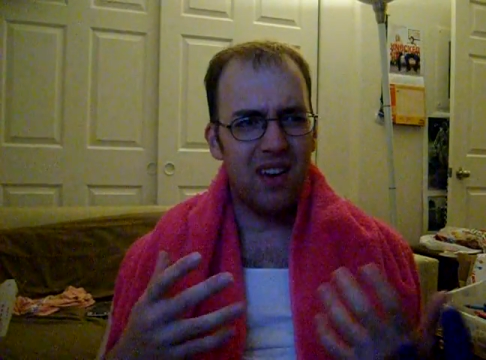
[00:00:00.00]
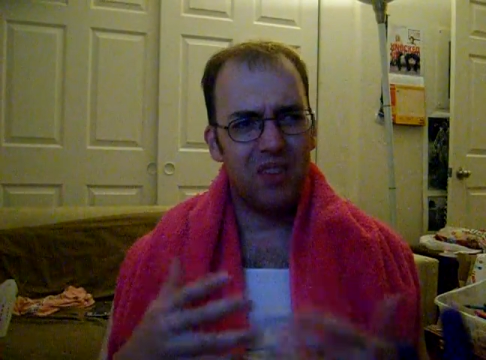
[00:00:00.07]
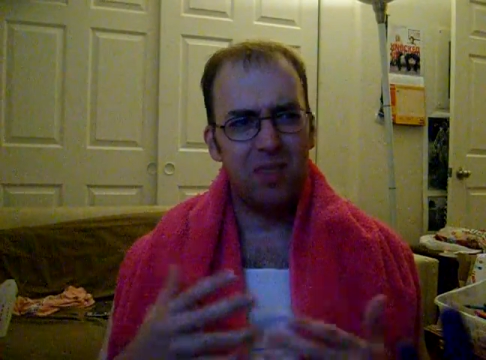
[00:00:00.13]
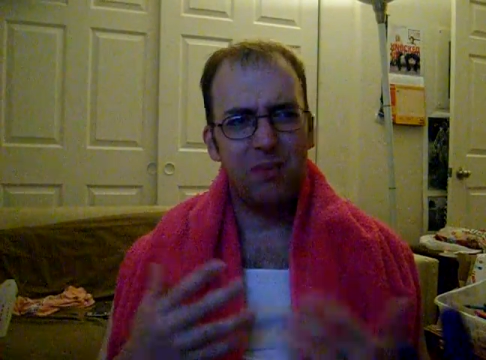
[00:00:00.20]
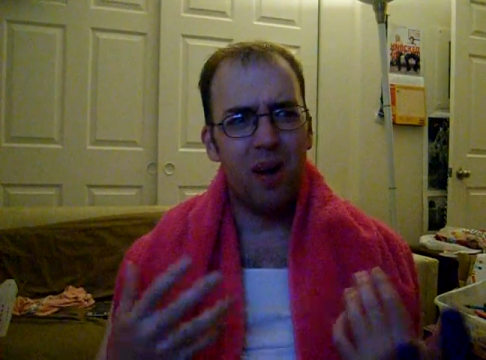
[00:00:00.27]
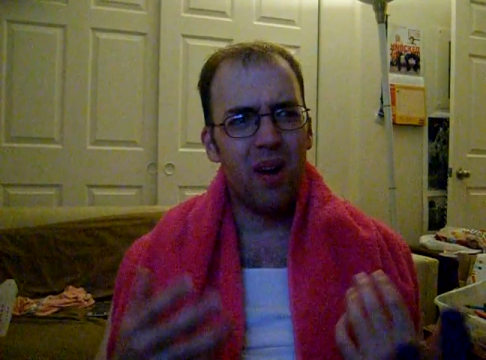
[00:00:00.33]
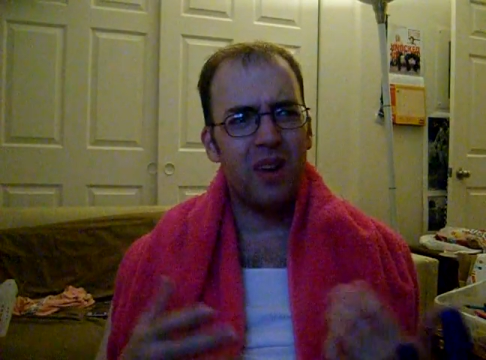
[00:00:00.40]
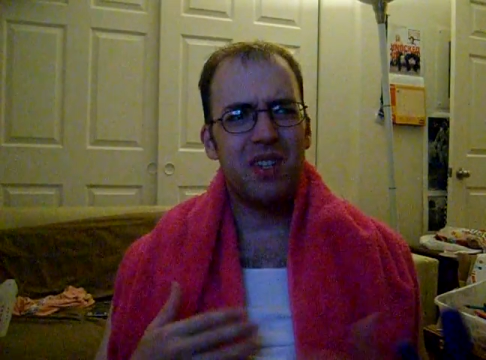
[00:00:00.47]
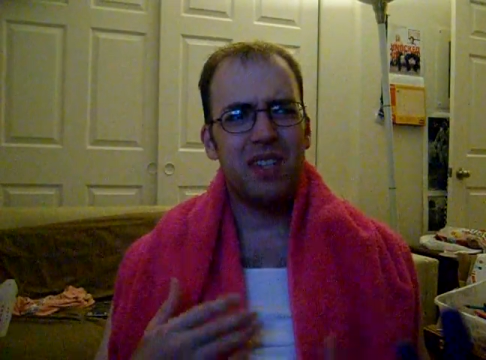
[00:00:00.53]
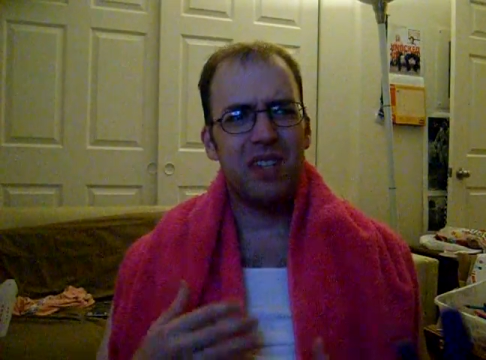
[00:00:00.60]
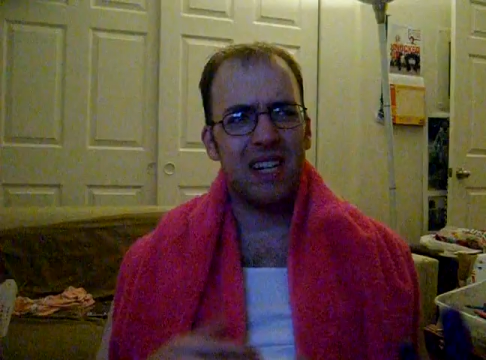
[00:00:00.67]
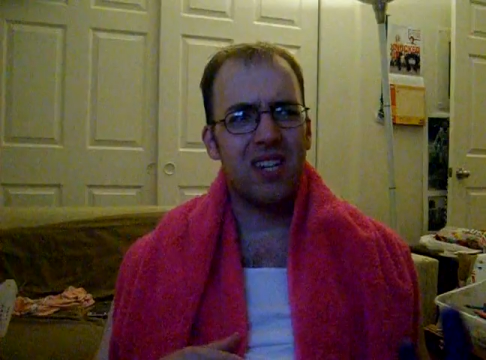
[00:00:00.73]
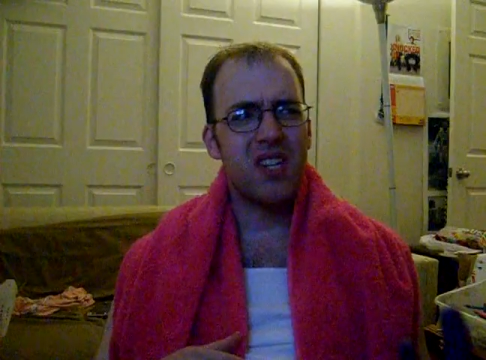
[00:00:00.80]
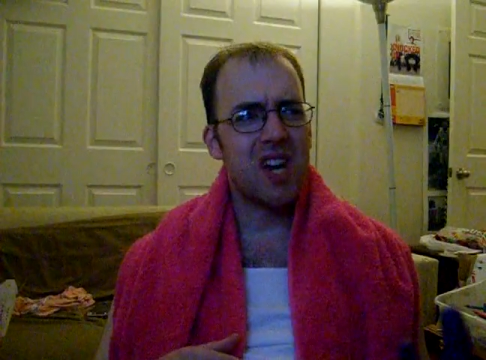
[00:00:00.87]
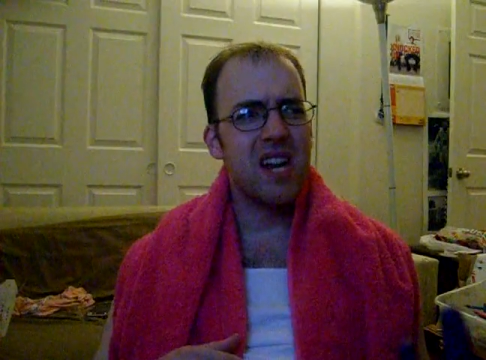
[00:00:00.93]
all his parts
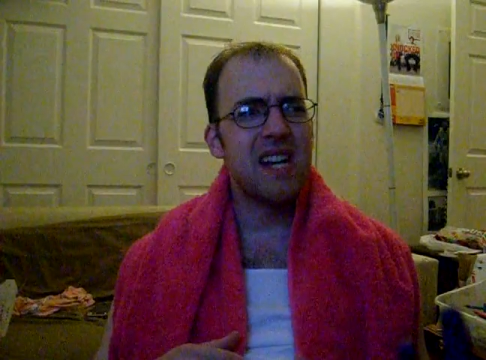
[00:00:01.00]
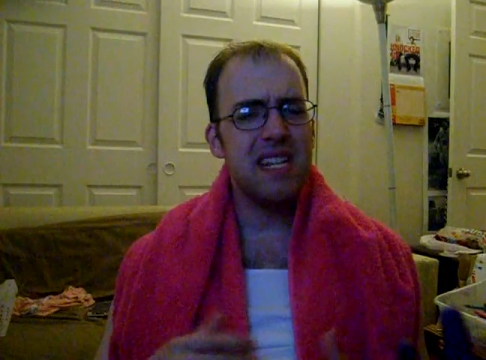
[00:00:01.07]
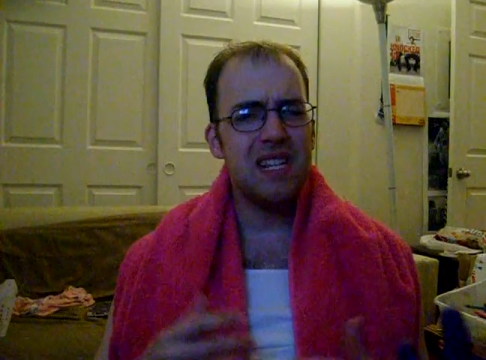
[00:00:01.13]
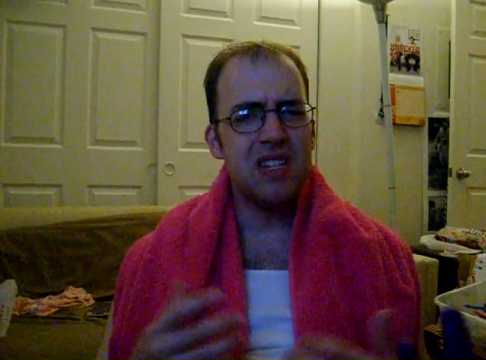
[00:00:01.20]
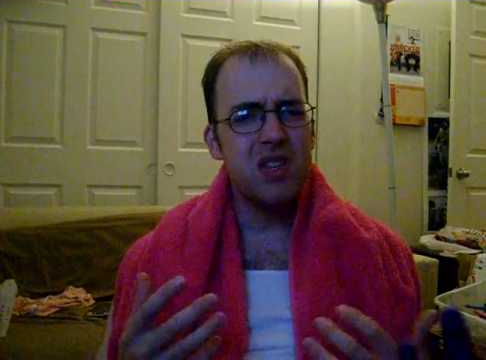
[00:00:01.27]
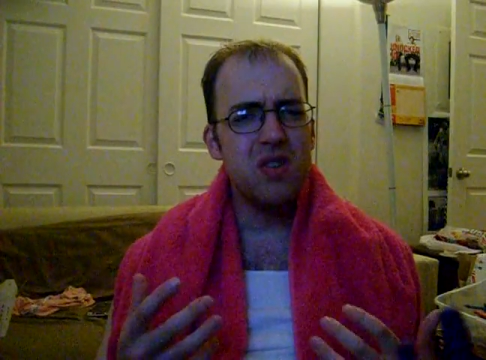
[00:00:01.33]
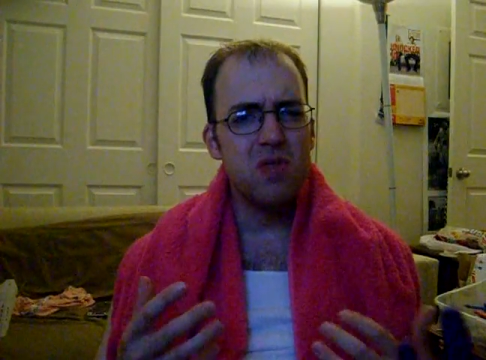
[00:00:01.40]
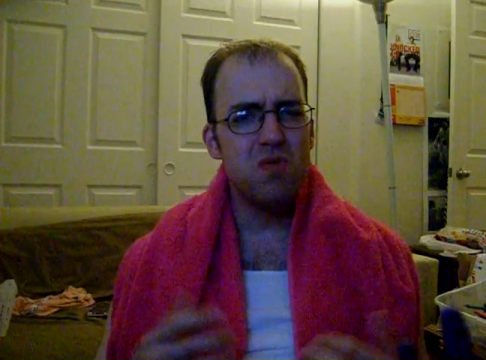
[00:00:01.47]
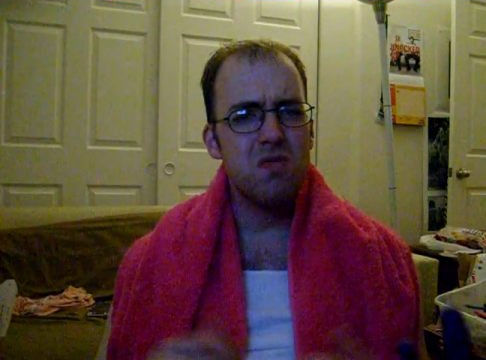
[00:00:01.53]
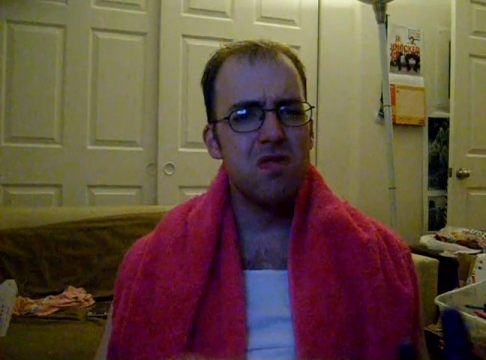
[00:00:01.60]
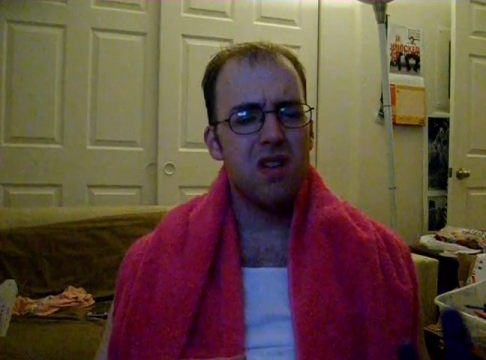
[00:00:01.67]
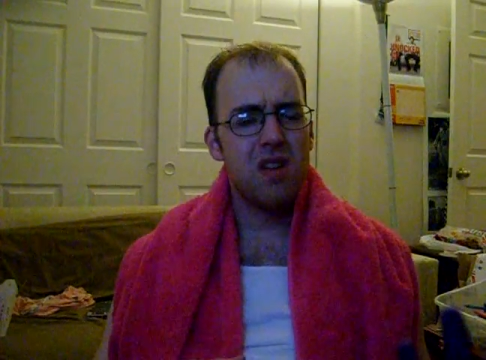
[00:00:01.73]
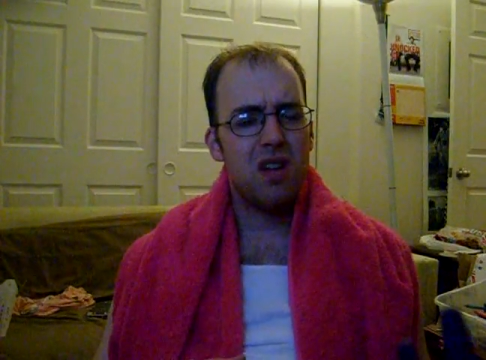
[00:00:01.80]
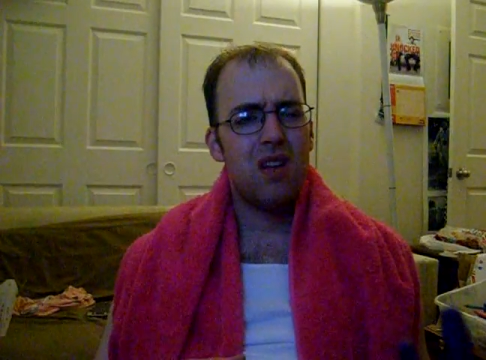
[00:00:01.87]
are, shiny and new.